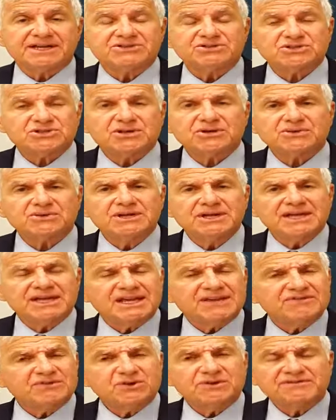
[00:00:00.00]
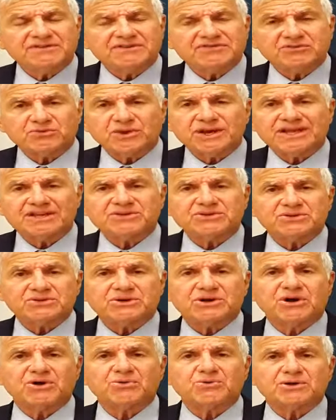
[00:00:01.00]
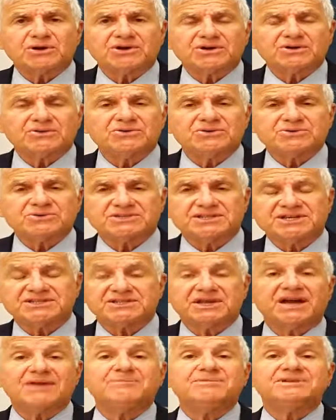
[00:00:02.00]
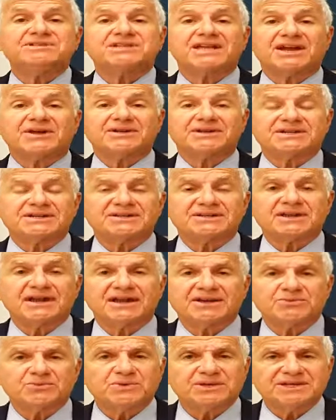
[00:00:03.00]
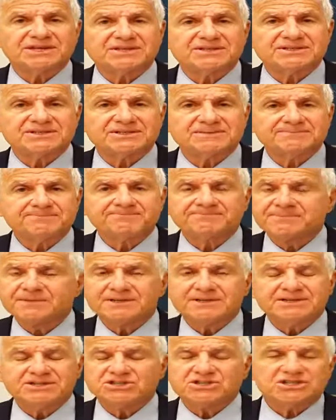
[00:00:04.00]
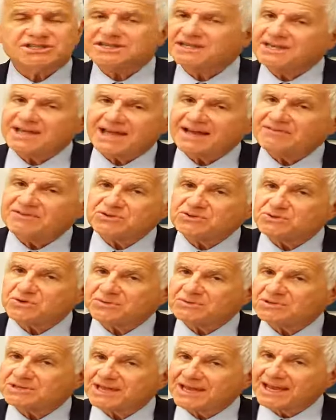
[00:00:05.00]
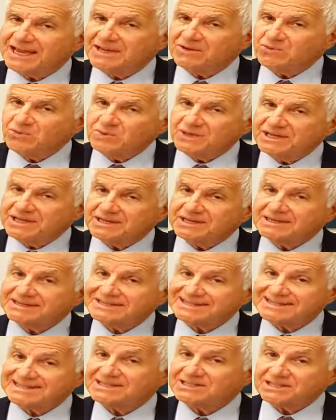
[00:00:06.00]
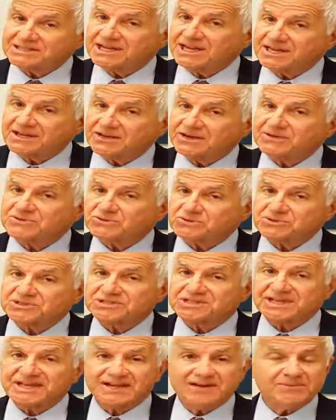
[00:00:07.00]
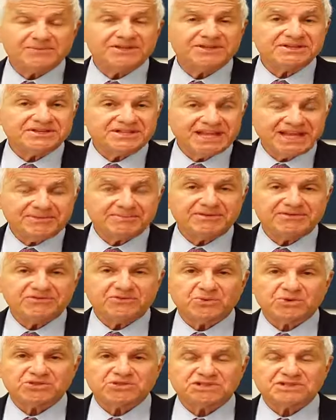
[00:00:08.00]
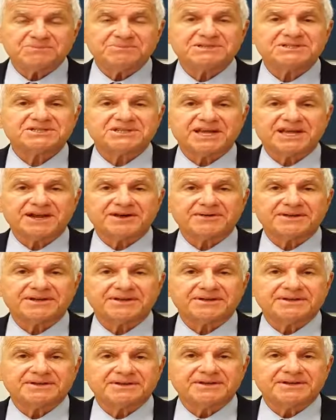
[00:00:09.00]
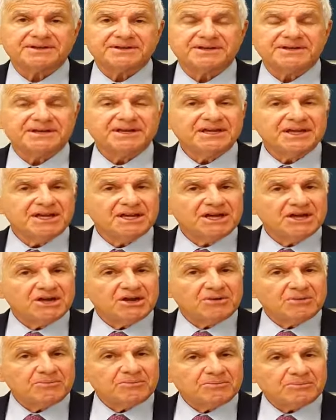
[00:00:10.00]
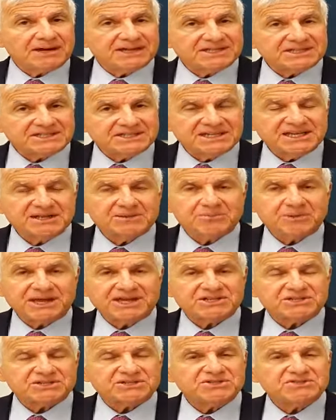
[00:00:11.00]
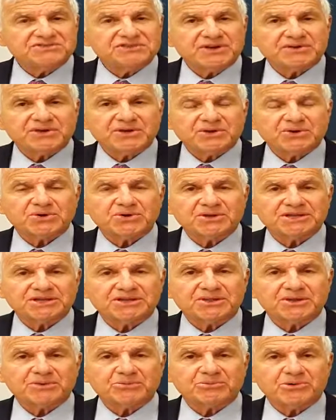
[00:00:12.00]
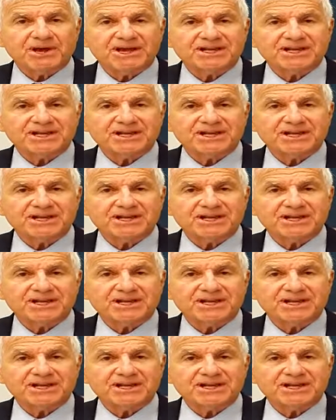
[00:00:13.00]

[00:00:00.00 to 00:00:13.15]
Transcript: And so if you have a friend or coworker who says, I miscarried at nine weeks, she didn't have a normal eight-week, six-day ultrasound the day before she miscarried. By seeing patients very early in their